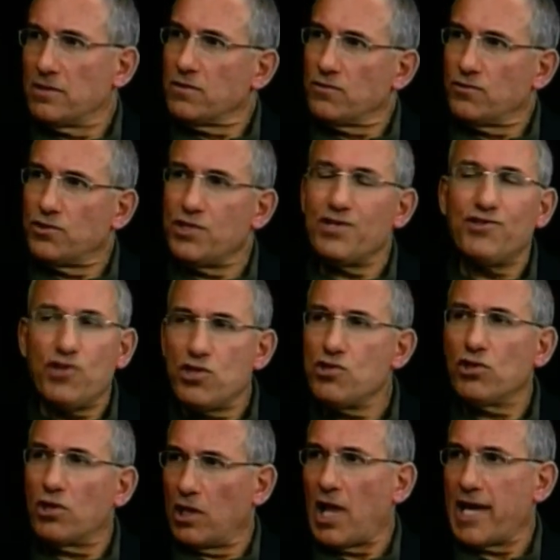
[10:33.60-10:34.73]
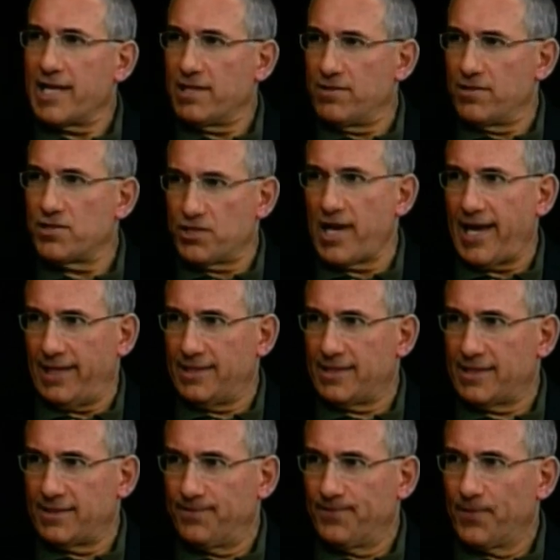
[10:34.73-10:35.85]
She didn't like
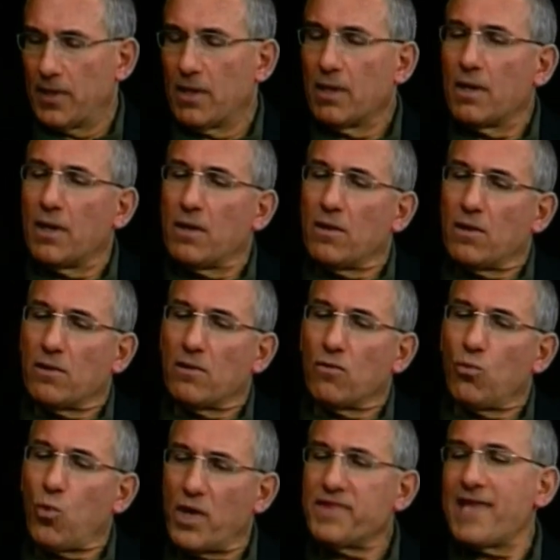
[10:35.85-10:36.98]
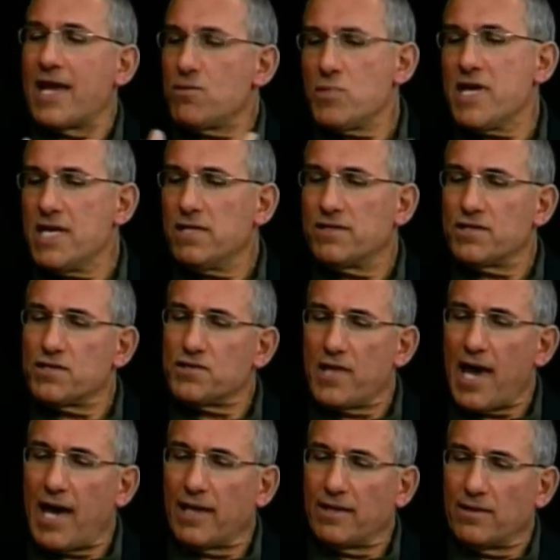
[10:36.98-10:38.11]
dissents. What that means is
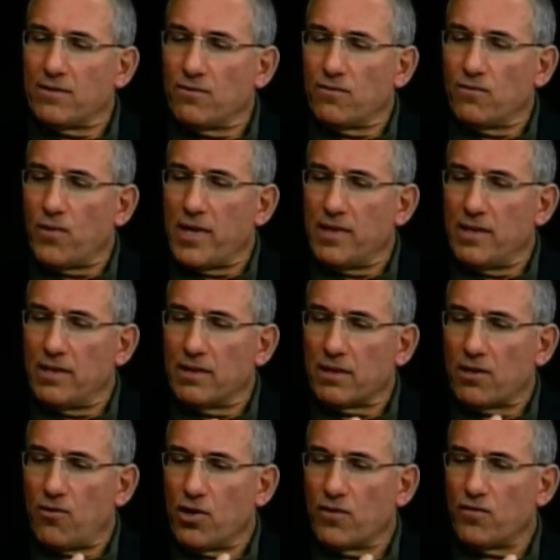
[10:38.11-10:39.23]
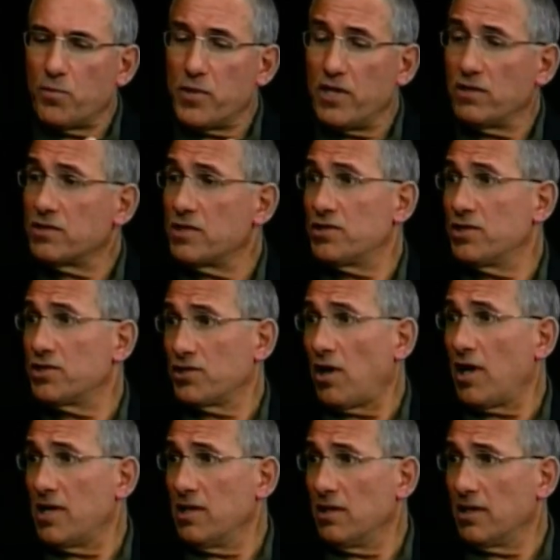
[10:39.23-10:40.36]
that when the Court of Appeals is
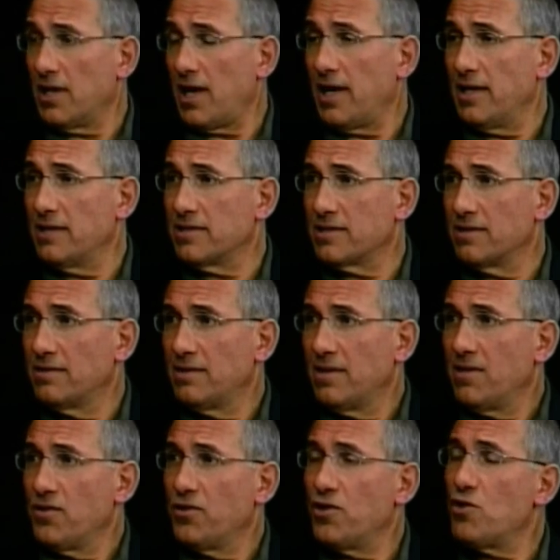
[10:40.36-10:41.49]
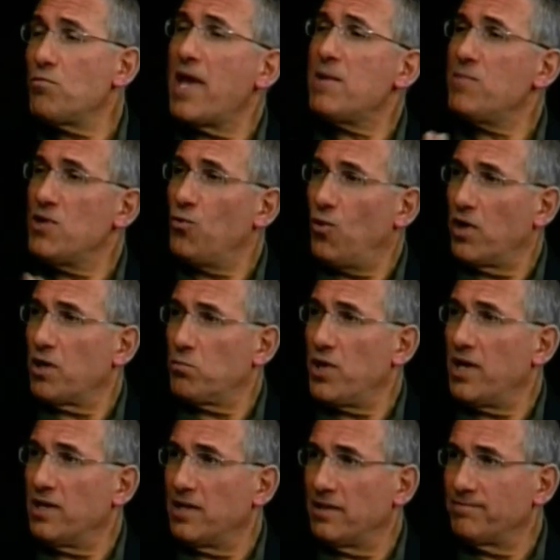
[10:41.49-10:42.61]
deciding a case, there may be one
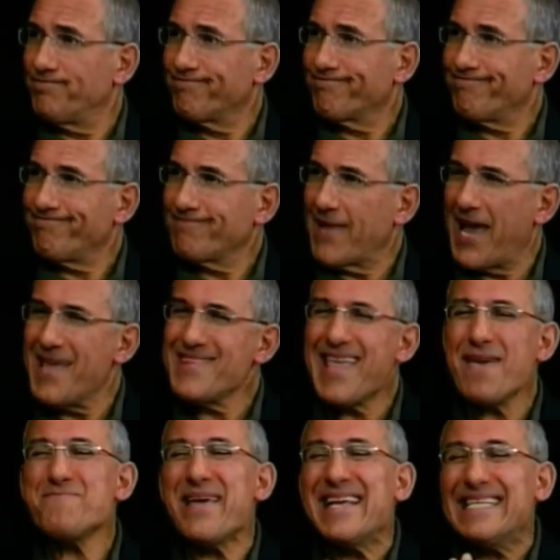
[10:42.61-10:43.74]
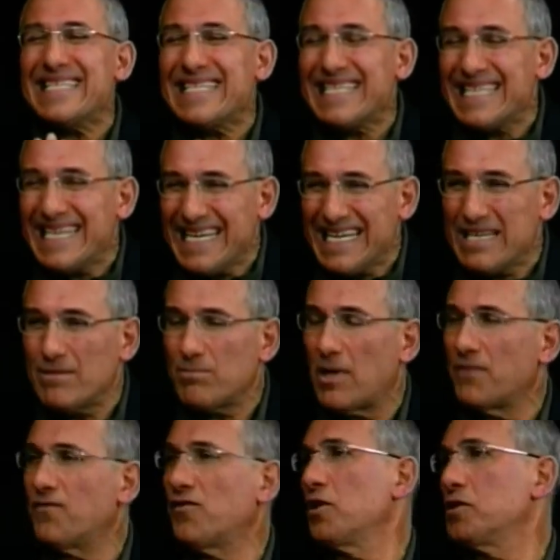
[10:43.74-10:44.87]
opinion. And that may seem at
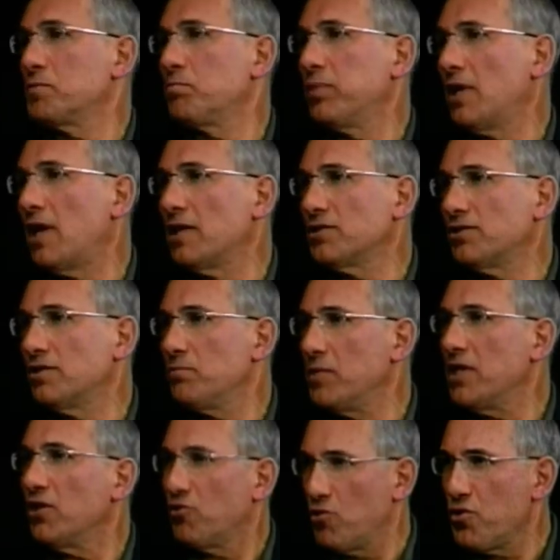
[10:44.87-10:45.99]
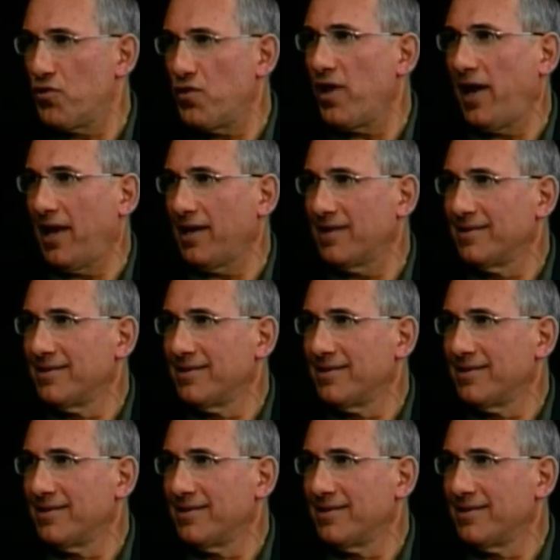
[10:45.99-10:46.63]
first blush to be a good thing.